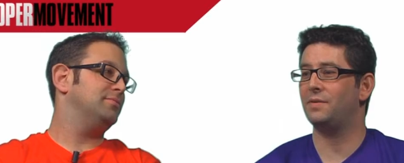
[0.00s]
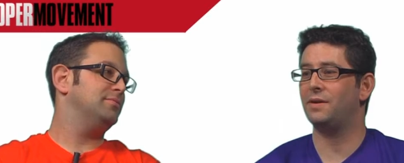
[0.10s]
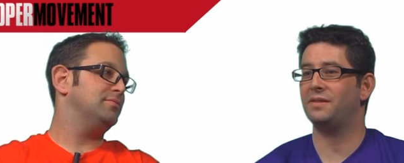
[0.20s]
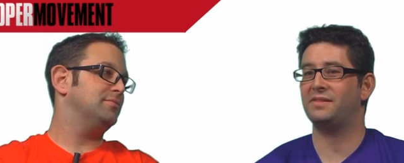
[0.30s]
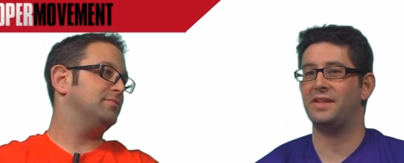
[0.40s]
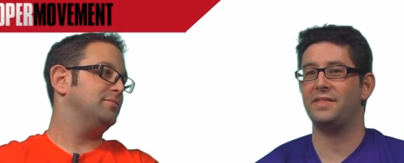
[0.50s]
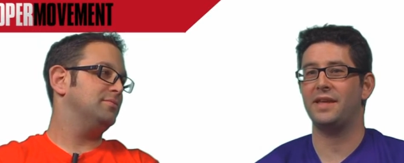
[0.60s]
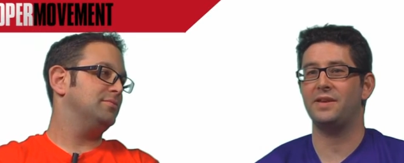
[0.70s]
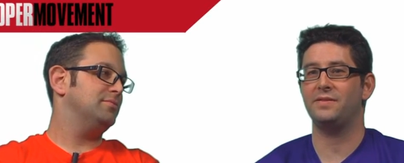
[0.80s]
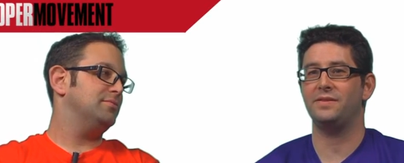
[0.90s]
Speaker 1: want to say
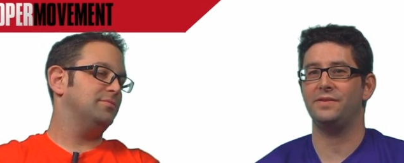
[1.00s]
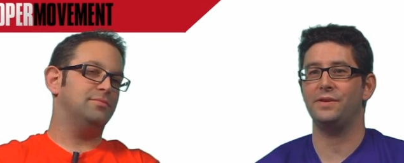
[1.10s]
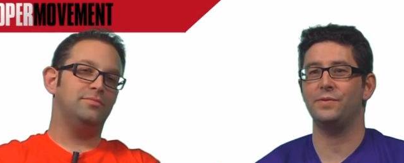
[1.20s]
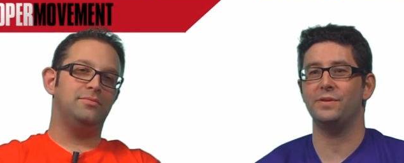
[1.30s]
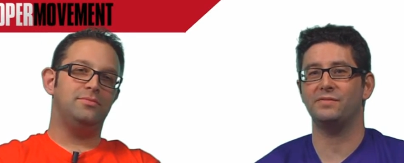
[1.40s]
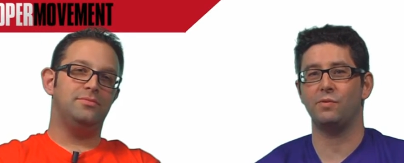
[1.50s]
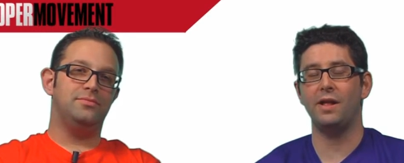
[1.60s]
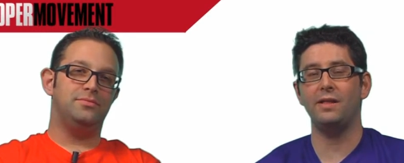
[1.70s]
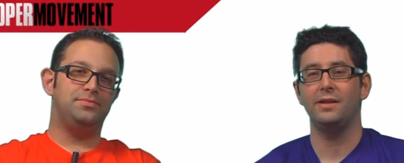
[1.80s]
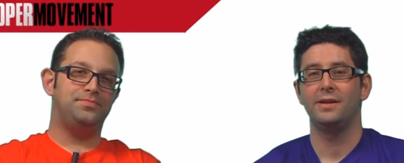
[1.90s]
thank you to you as
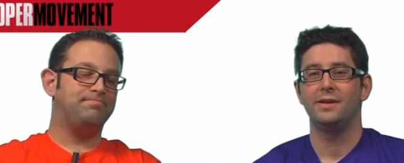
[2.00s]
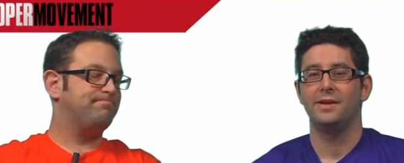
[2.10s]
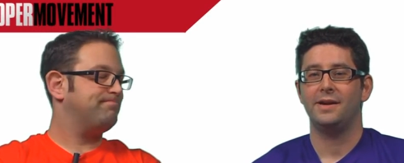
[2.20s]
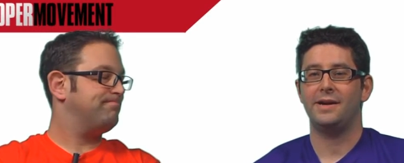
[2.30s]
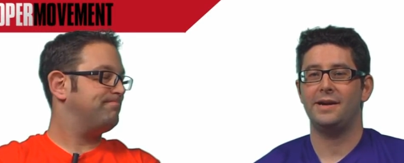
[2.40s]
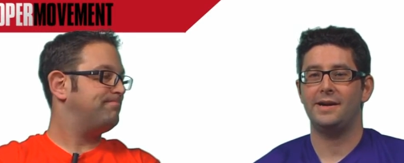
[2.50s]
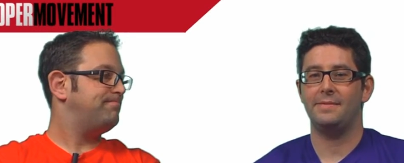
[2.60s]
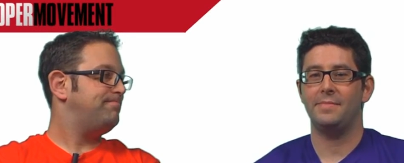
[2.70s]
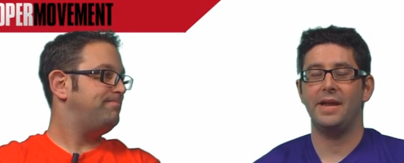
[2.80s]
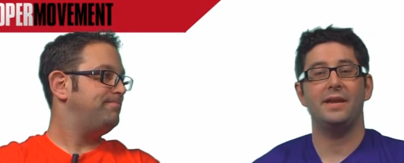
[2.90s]
well.
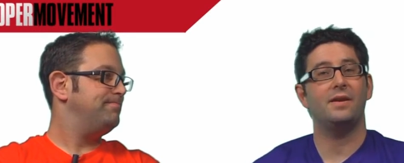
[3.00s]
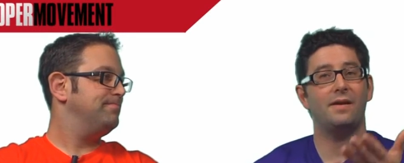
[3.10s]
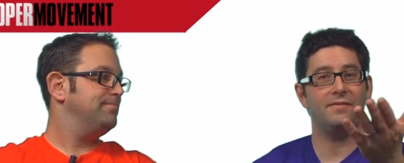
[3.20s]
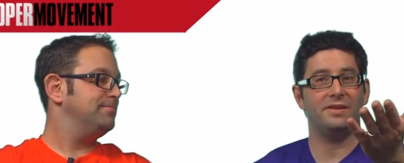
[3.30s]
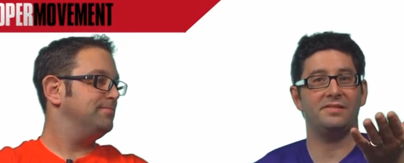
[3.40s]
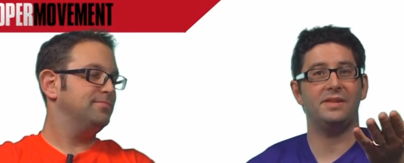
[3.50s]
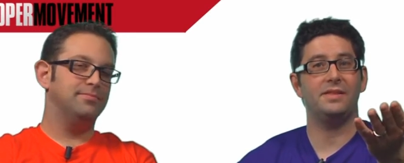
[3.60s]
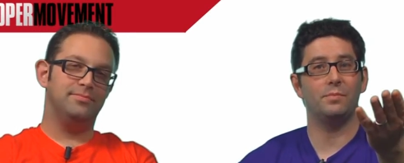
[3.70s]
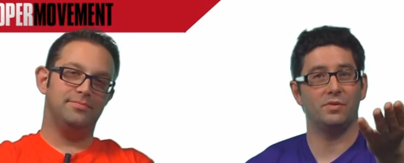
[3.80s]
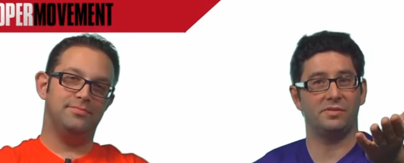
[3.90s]
Um, and
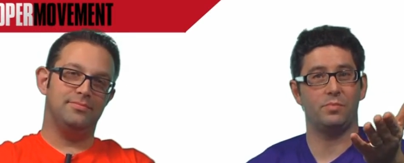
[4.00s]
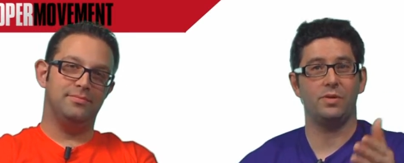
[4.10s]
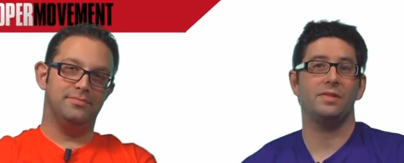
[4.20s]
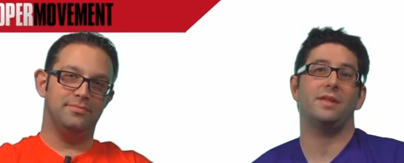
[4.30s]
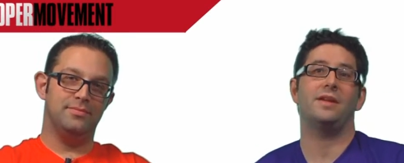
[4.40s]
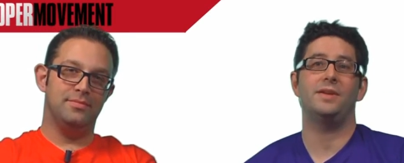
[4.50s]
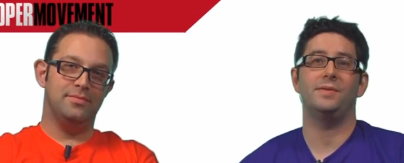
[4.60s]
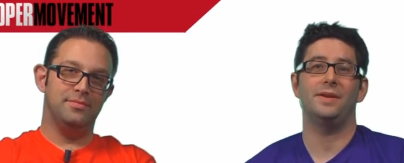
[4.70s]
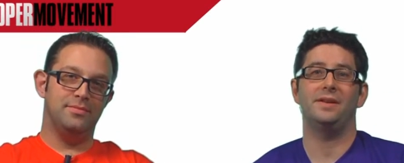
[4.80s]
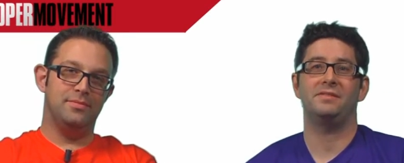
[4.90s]
obviously, the most important thank
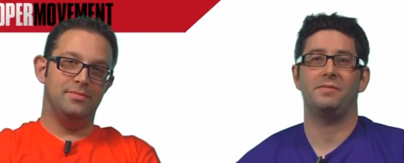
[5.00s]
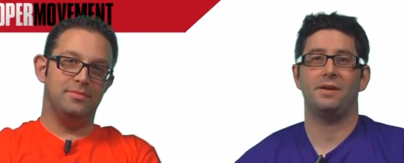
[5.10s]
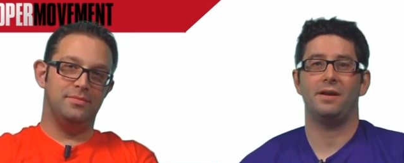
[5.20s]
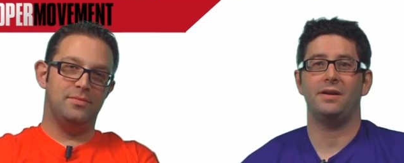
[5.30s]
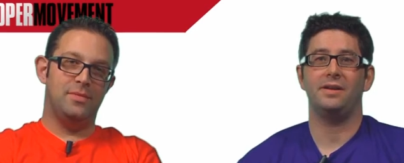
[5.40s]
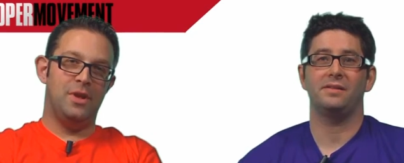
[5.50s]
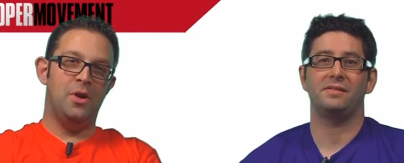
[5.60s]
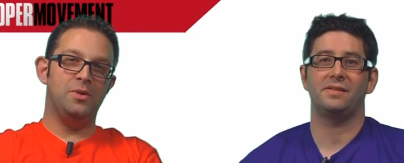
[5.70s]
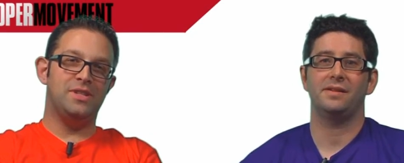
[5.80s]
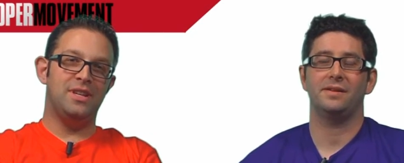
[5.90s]
you is to our audience.
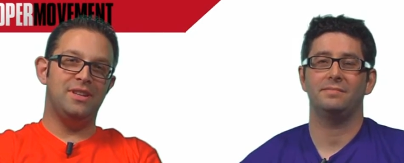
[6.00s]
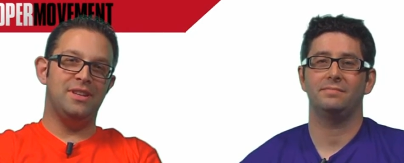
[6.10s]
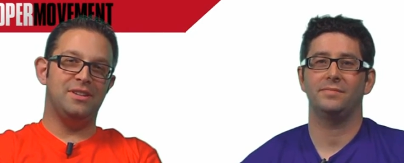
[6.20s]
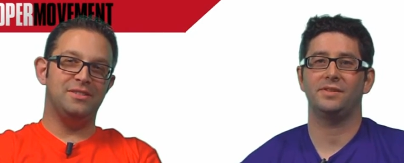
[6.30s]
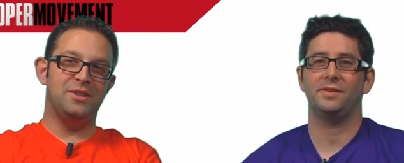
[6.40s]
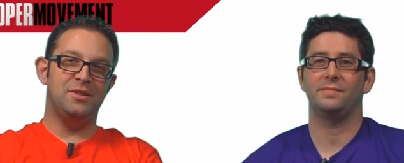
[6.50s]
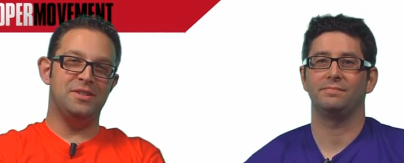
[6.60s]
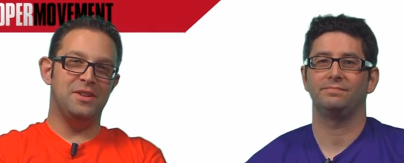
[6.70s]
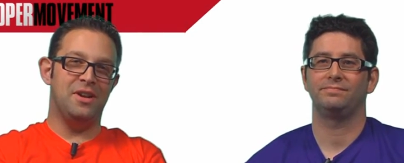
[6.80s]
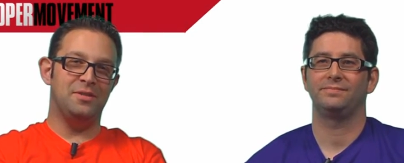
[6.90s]
Oh,
Speaker 2: see, there, so.
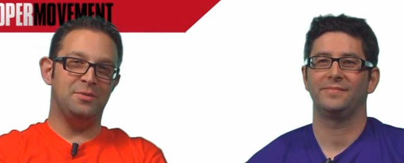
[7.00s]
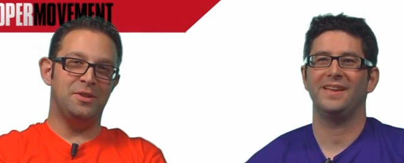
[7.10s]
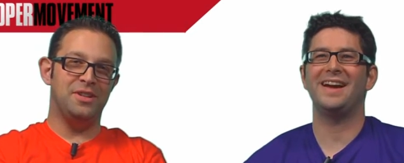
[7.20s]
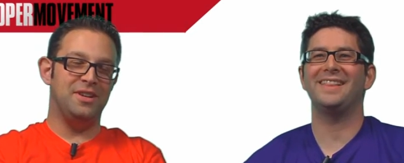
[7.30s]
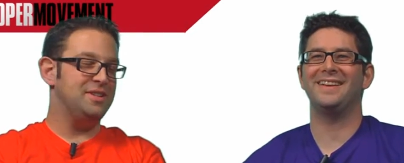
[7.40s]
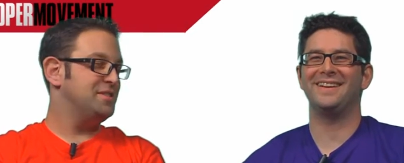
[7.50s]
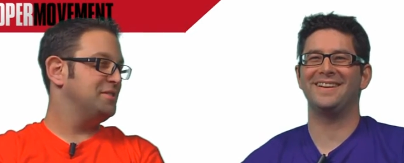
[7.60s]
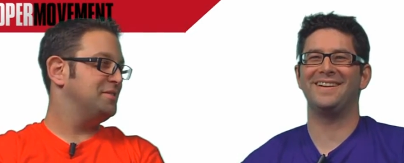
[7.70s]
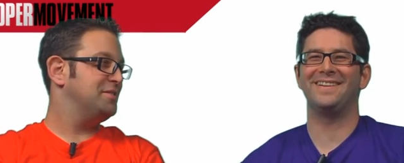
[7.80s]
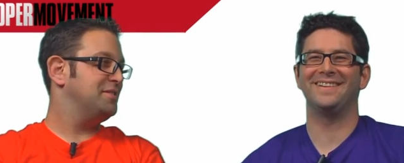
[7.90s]
Tony's nodding for yeah, you. Yeah, there
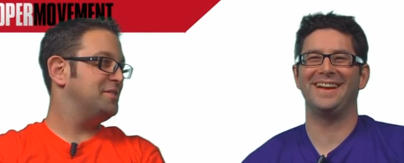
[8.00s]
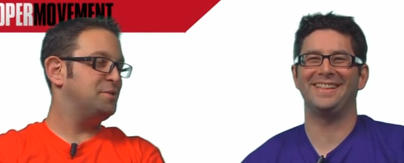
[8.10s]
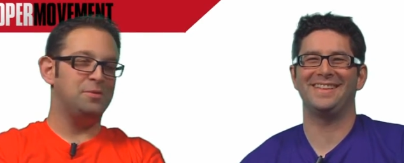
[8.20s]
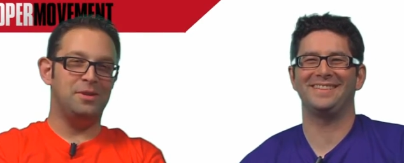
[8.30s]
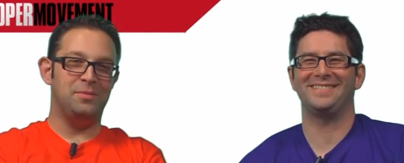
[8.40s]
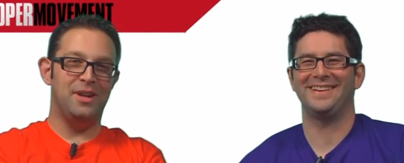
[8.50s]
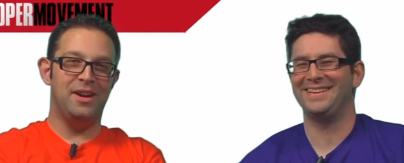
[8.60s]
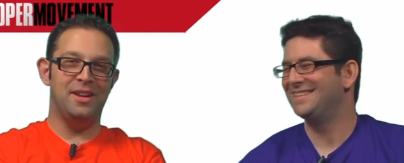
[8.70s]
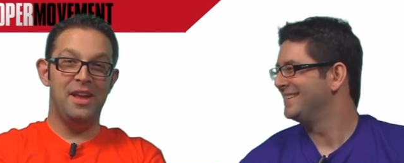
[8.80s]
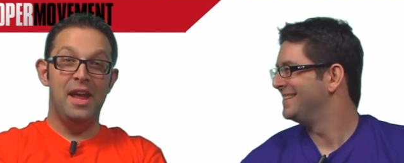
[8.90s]
you go. Yeah, that's right.
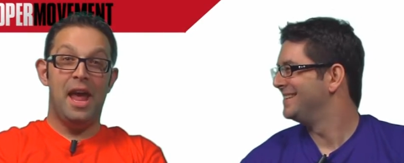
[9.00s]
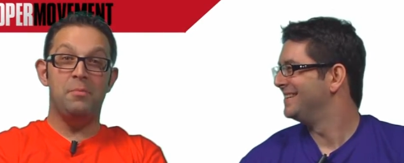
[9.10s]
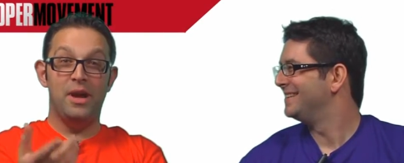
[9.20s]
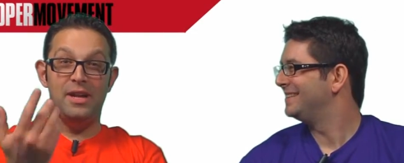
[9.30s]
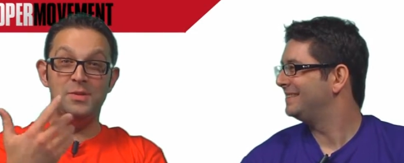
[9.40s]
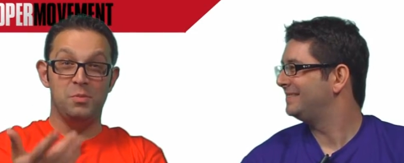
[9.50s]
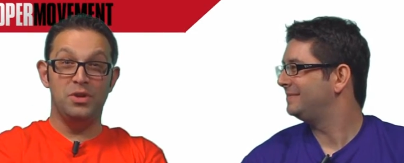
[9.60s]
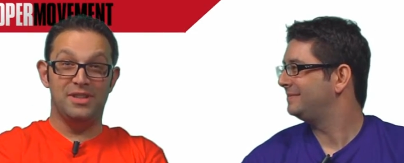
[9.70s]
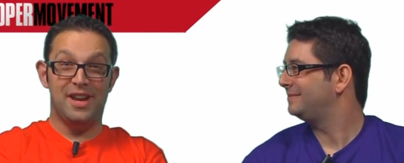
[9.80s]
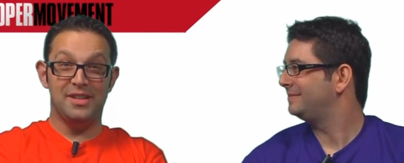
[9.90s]
right. And but he's
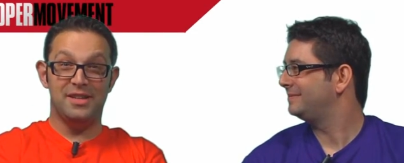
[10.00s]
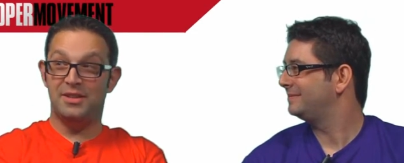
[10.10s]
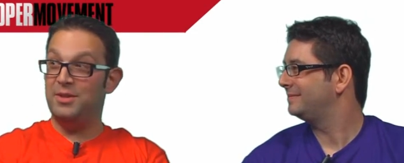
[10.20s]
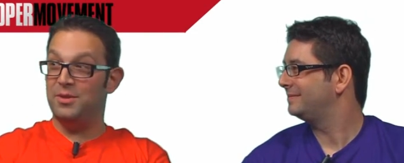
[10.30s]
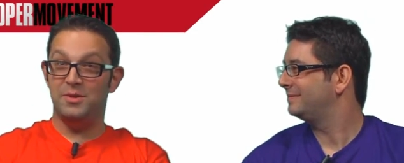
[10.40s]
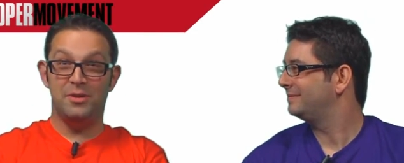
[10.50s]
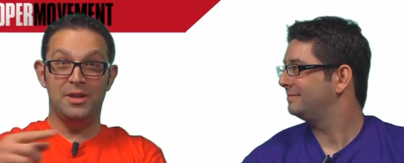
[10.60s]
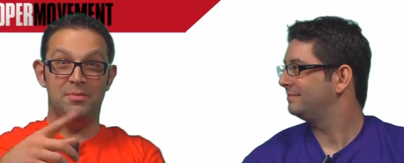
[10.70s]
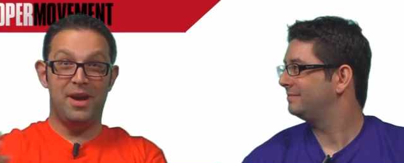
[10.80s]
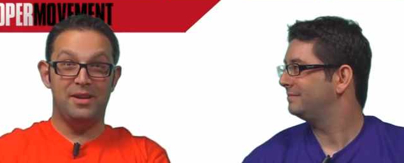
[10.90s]
multitasking too. He's
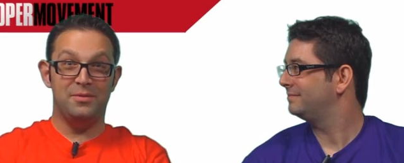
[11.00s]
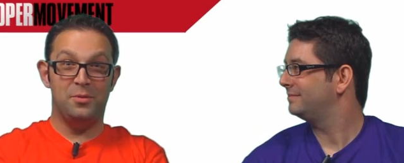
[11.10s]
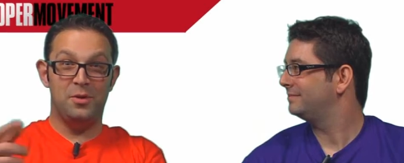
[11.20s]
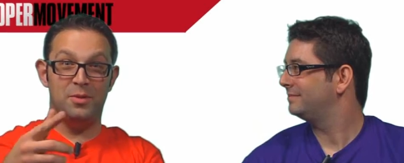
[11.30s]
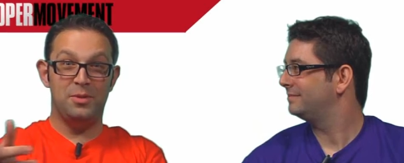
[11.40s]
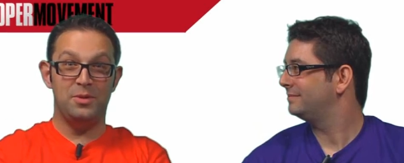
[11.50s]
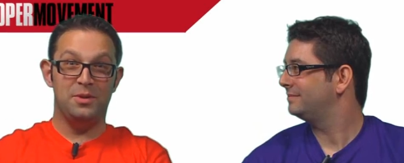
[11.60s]
running back and forth between